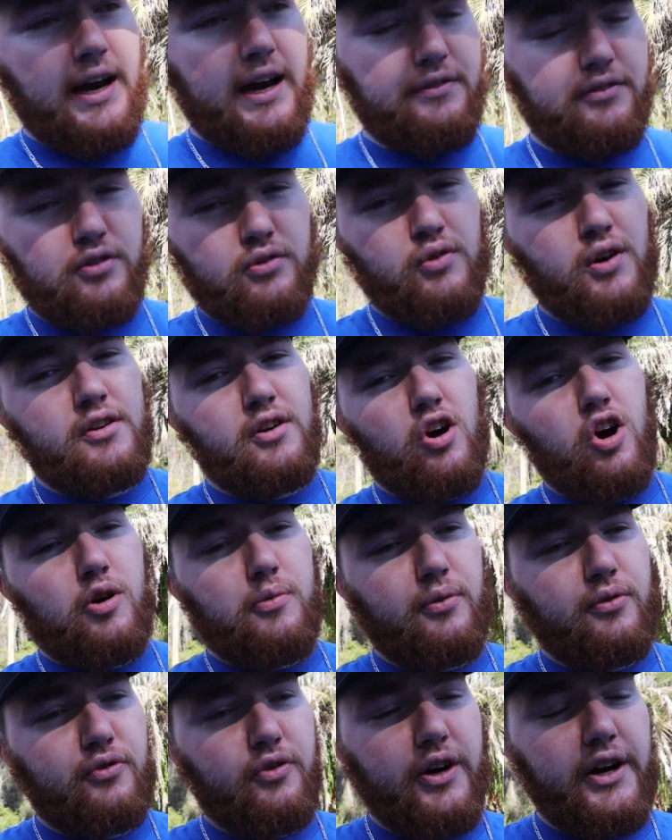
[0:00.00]
I have to run to
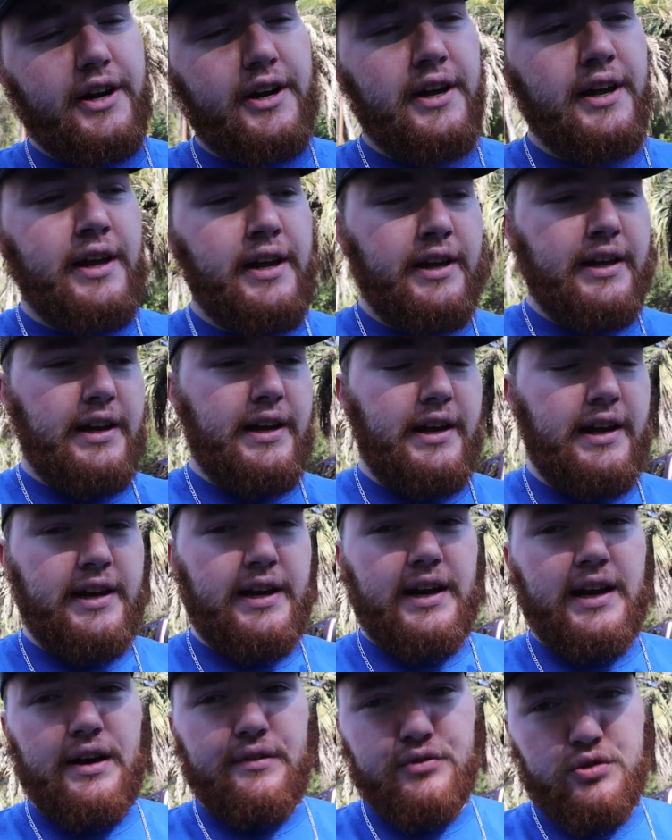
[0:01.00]
Harbor Freight
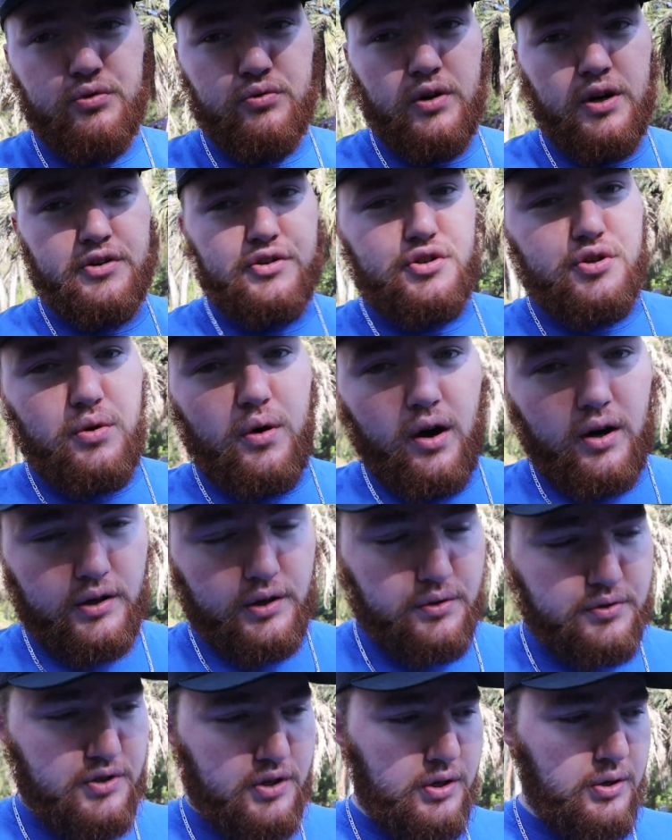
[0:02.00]
and I have to run to
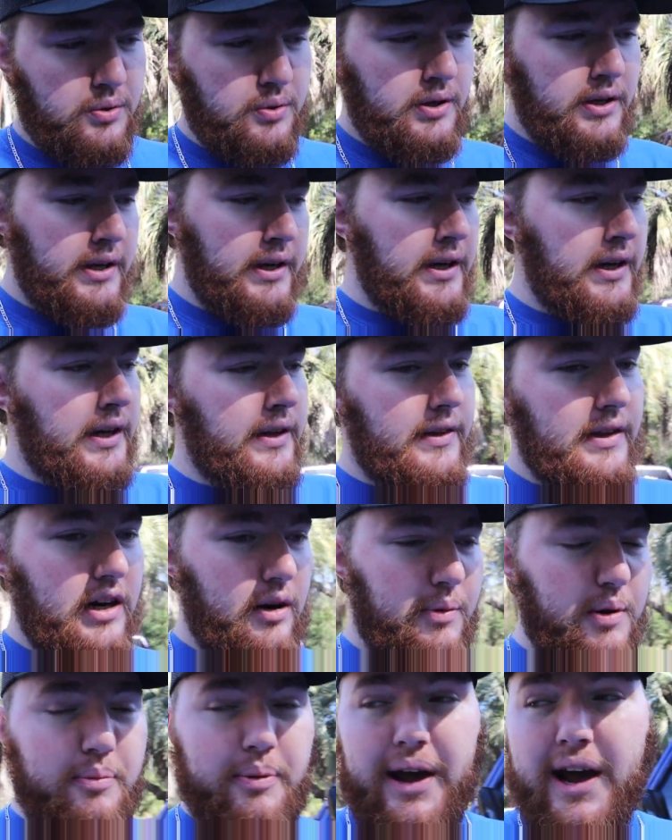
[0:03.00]
AutoZone. Then
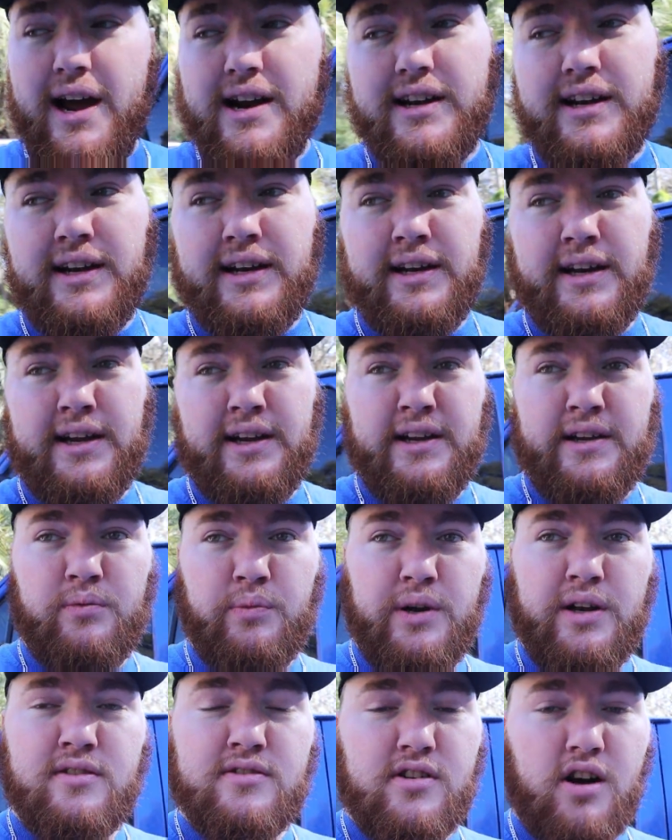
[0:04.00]
I'll be back
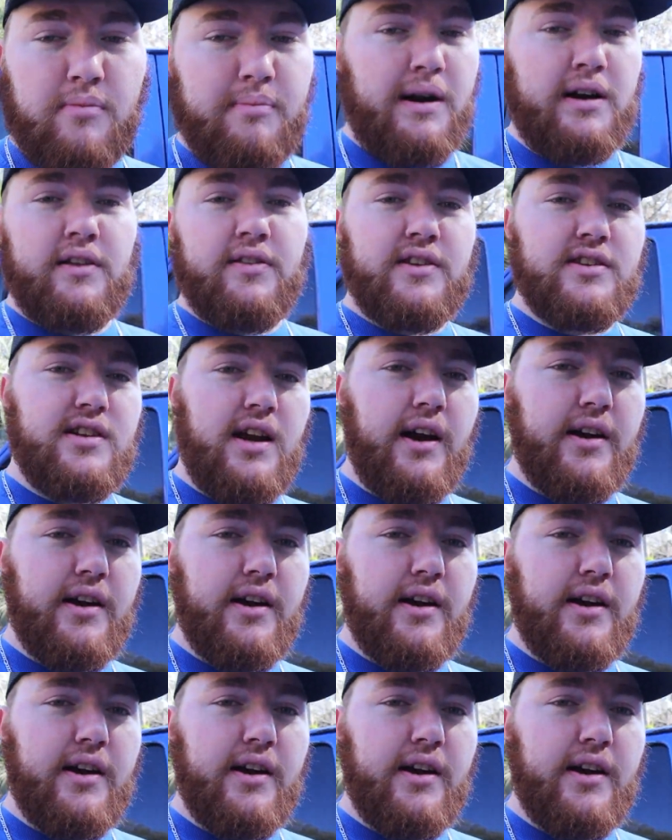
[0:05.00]
and we can start mounting these